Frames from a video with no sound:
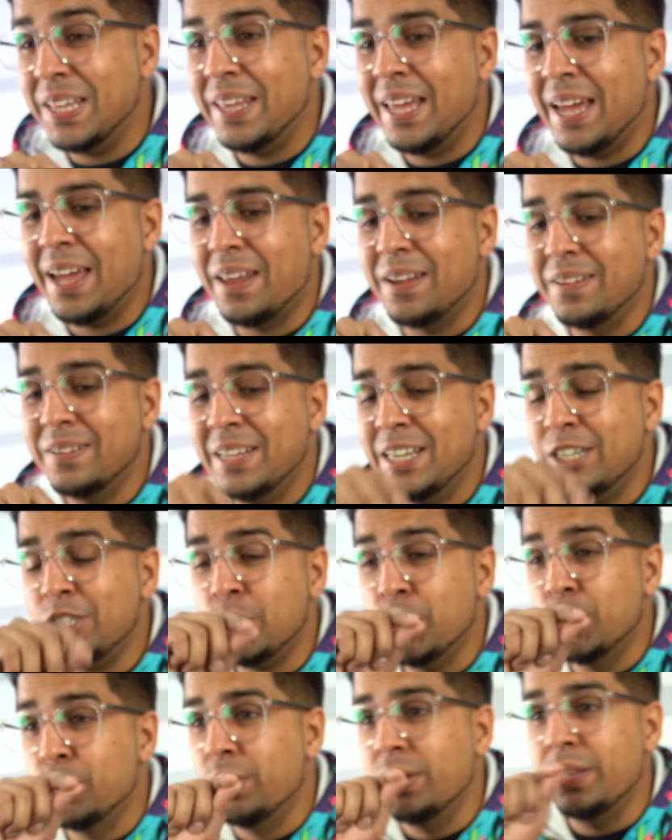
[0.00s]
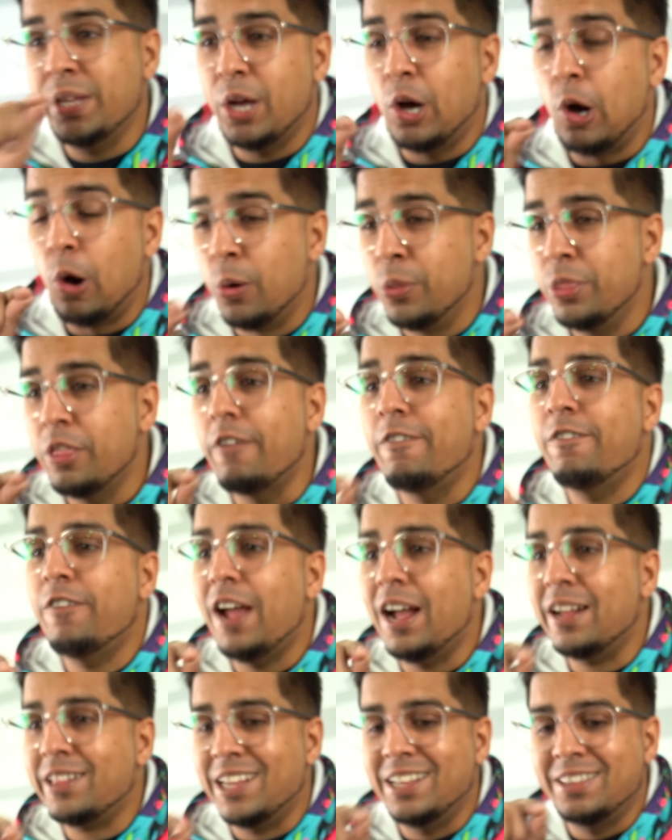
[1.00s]
that they should really own the
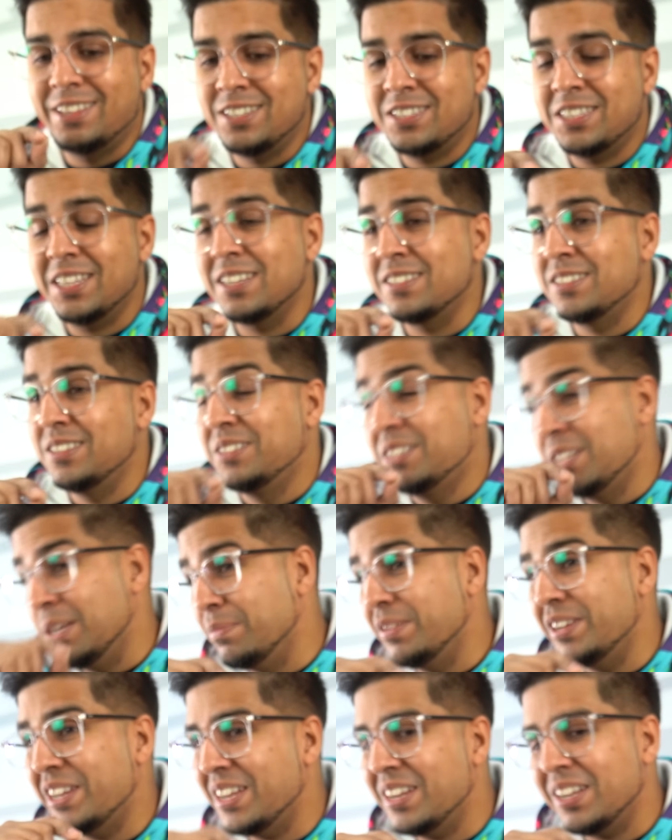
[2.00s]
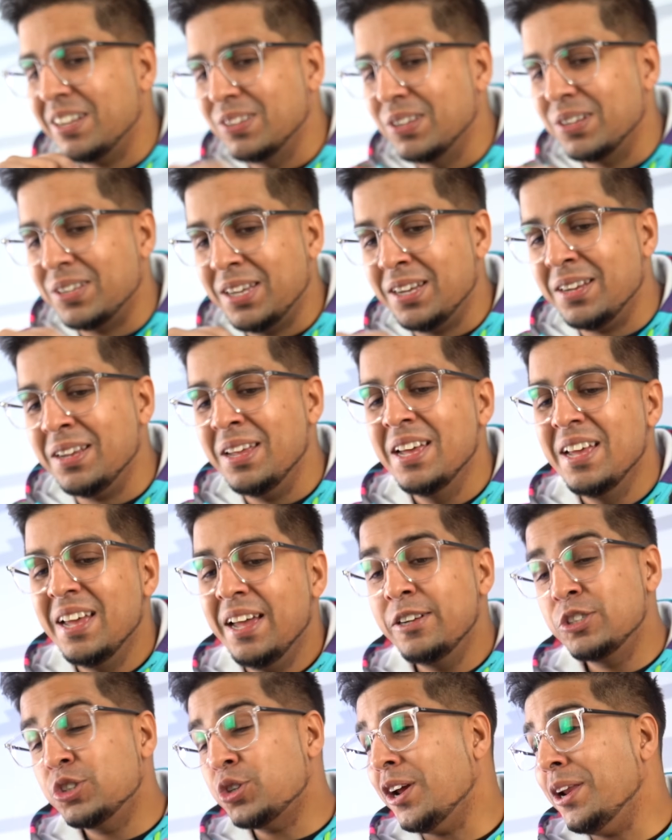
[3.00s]
fact that this thing is intimidating looking,
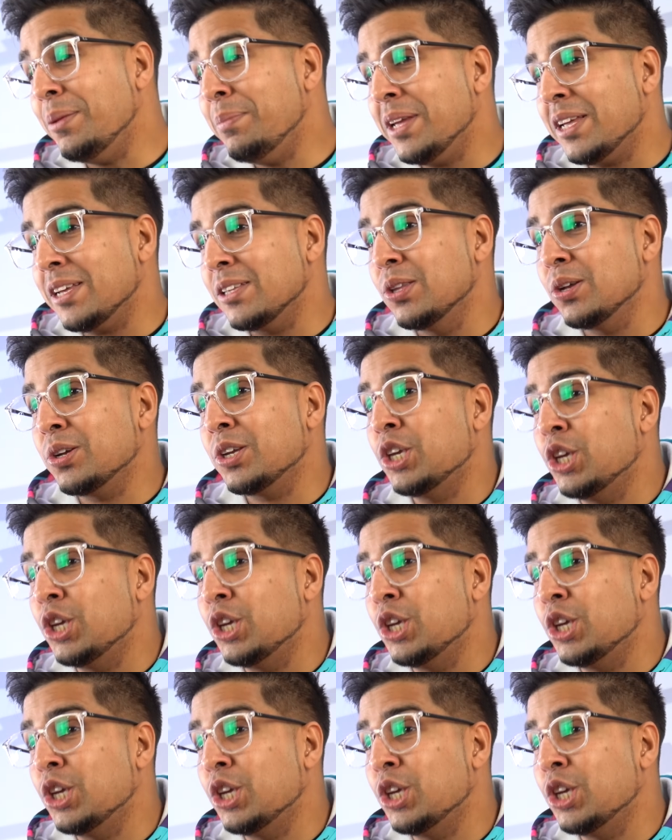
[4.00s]
and trying to make it look